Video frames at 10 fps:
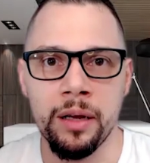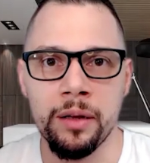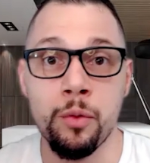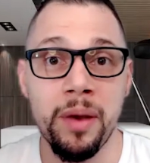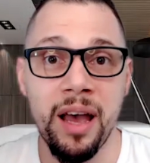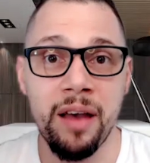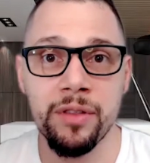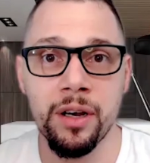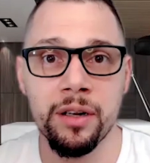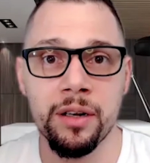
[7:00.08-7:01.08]
You may have
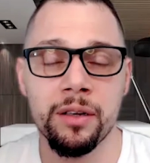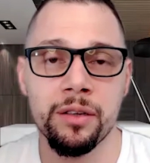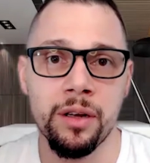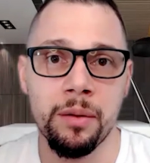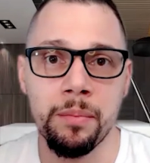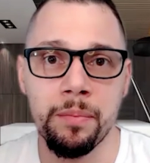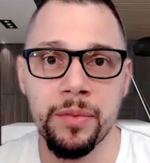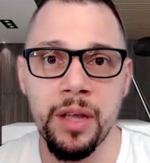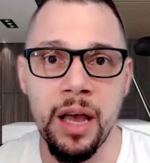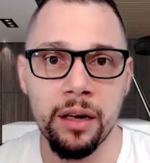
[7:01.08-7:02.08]
done
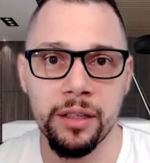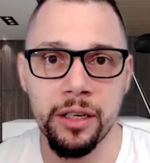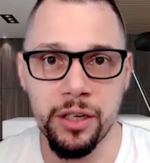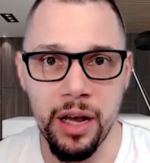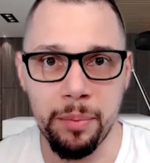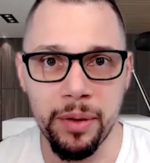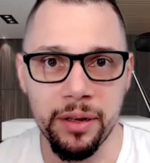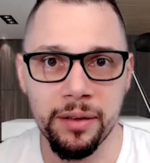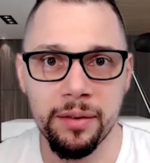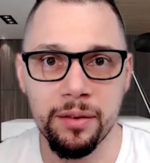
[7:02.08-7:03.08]
some holiday
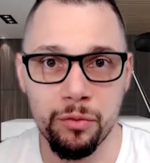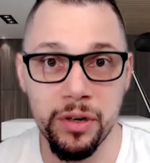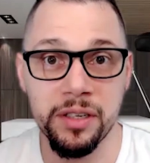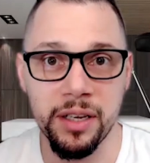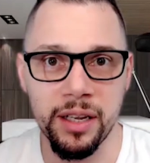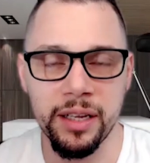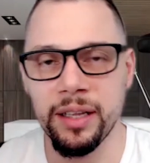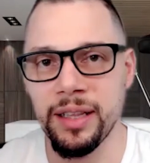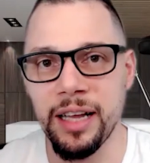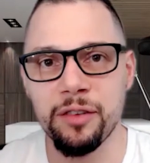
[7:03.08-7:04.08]
shopping
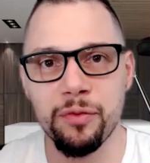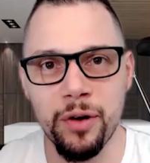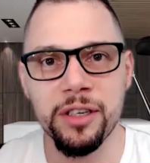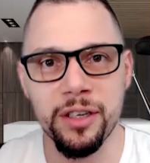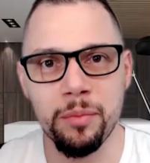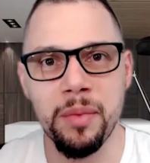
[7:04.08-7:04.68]
recently, and that's fresh in your